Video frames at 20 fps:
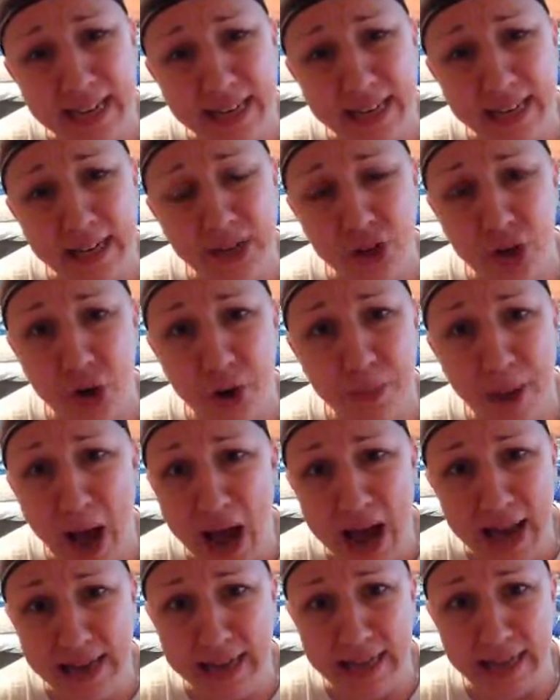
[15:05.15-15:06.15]
in your
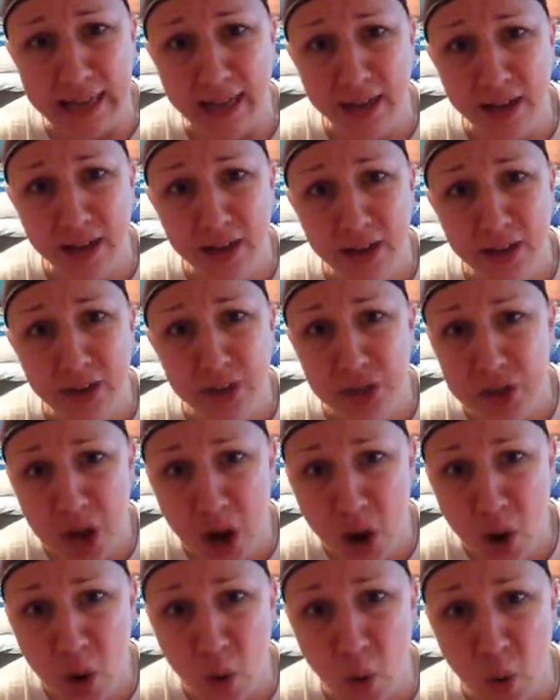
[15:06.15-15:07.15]
body?
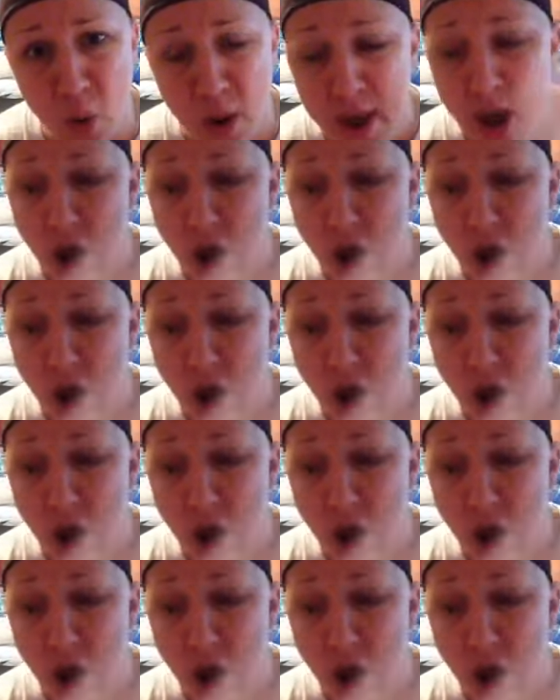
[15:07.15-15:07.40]
No.